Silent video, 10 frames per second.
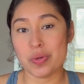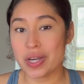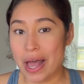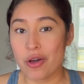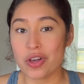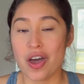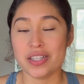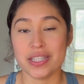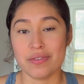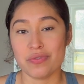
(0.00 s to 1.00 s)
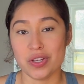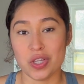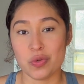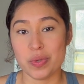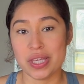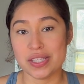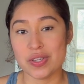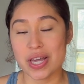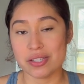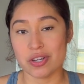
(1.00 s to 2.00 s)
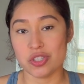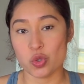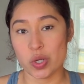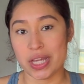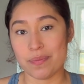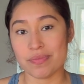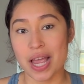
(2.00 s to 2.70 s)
put out content for you because you guys are enjoying it.